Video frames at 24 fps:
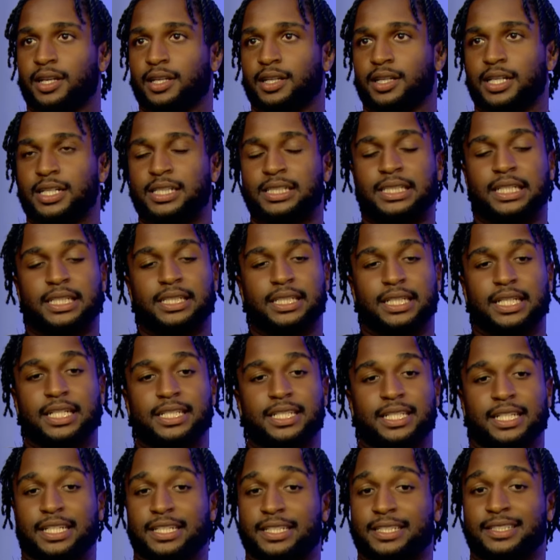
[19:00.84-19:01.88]
it's this
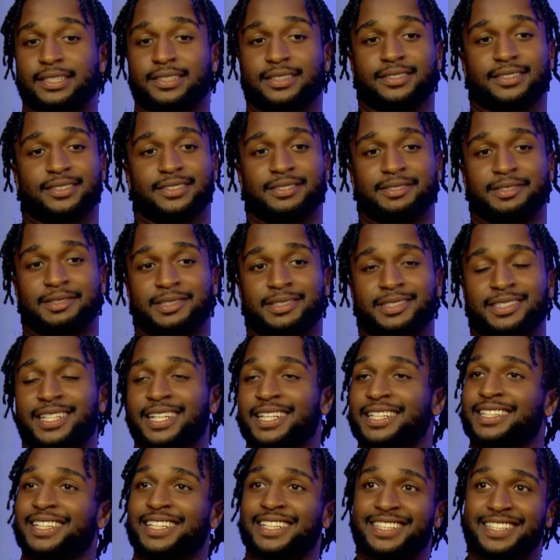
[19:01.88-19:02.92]
easy to
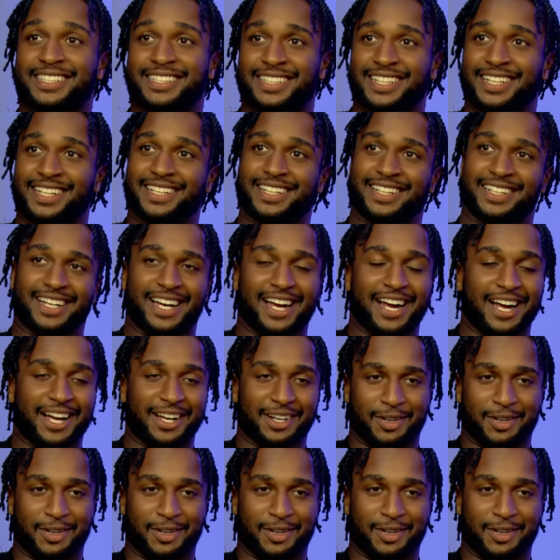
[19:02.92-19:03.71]
take niggas shit. All right,